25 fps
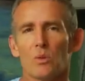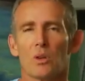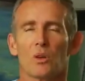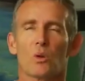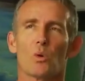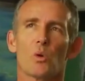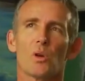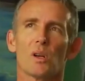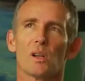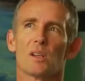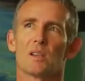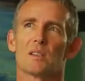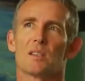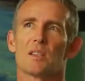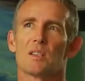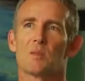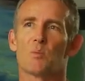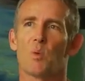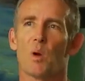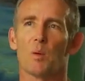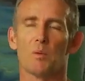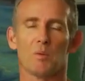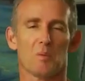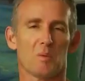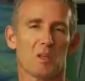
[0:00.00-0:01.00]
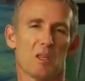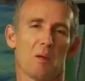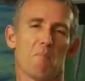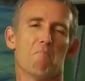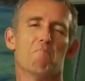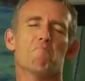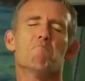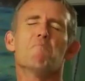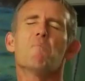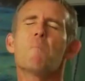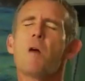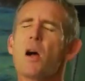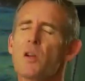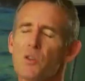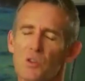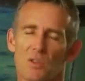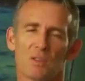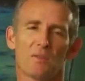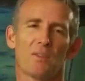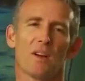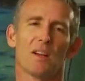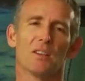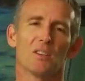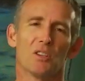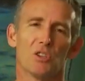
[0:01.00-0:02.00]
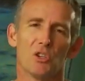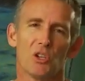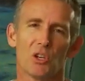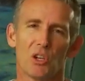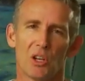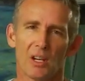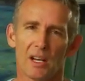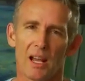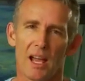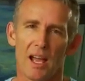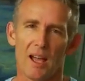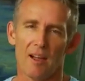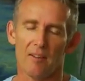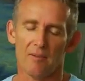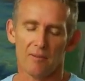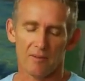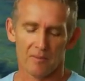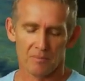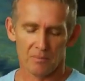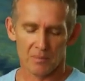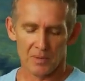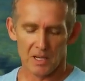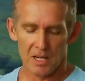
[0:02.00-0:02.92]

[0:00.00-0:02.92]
with acrylics is probably the most fun that you can have.